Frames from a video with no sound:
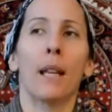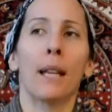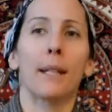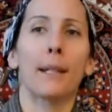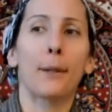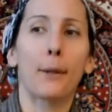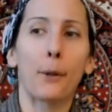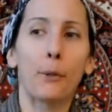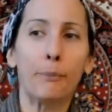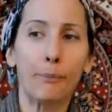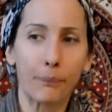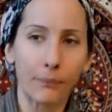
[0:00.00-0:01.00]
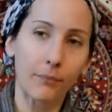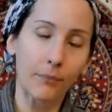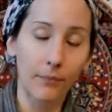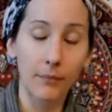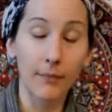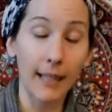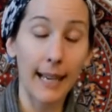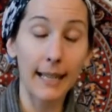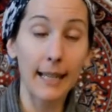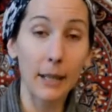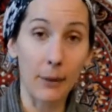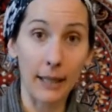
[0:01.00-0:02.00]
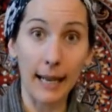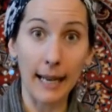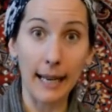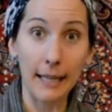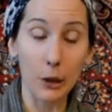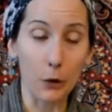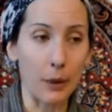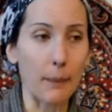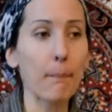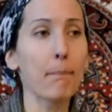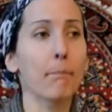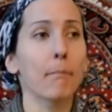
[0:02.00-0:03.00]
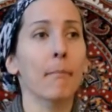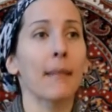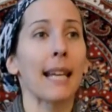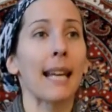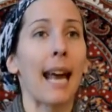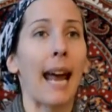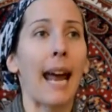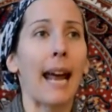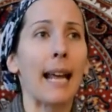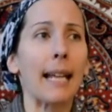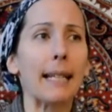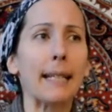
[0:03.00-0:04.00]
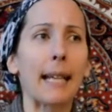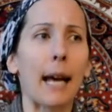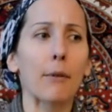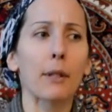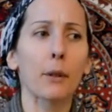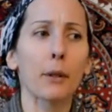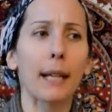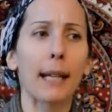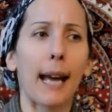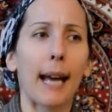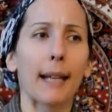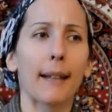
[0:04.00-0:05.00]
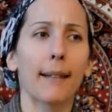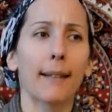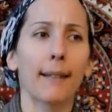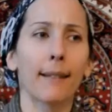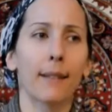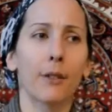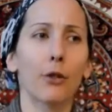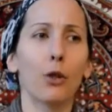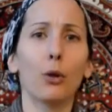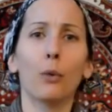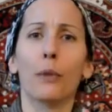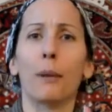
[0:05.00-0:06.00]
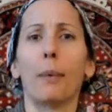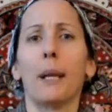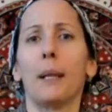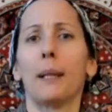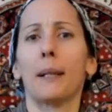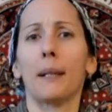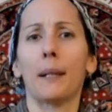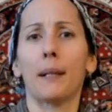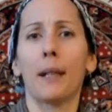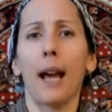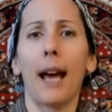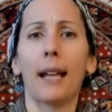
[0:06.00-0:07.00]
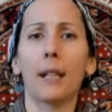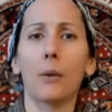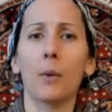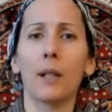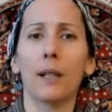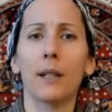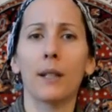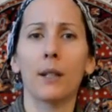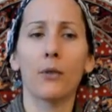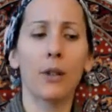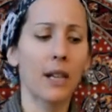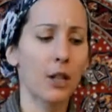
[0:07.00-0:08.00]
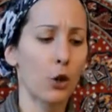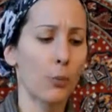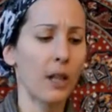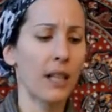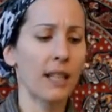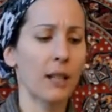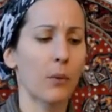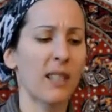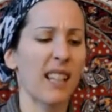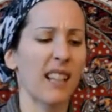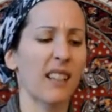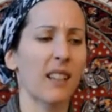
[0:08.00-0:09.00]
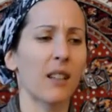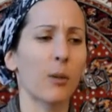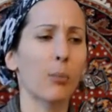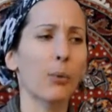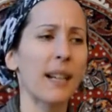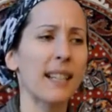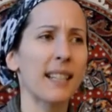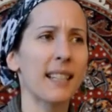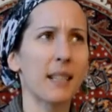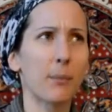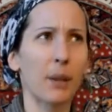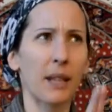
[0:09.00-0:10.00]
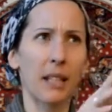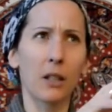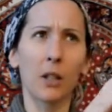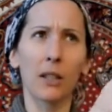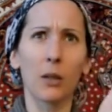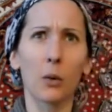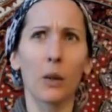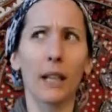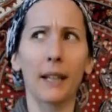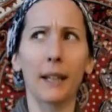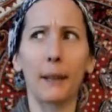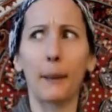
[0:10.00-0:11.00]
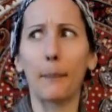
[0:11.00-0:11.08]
So, at any rate, I had a dream, and I was looking at jewelry pieces, and it was strange because it was like a bracelet, but then also like